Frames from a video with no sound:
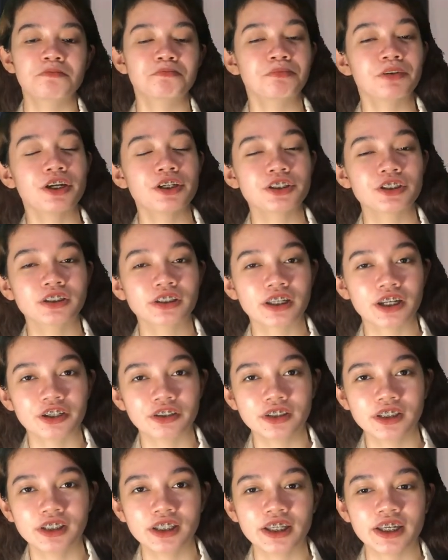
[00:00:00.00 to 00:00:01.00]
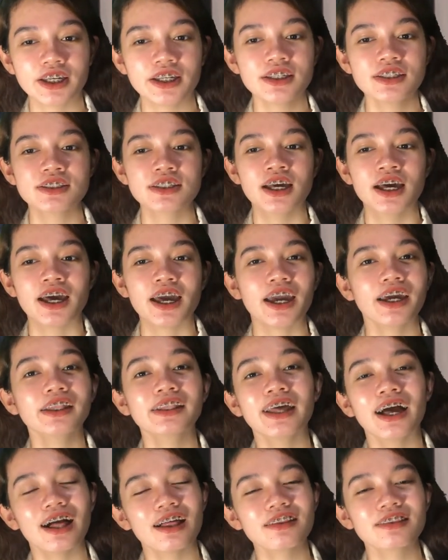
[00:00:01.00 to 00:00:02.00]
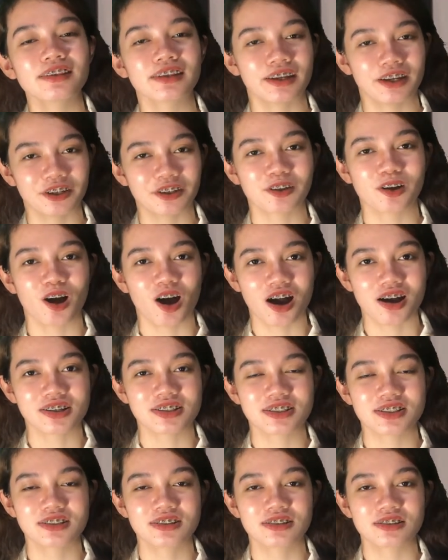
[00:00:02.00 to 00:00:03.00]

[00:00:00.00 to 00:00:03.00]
patient care delays, and healthcare costs.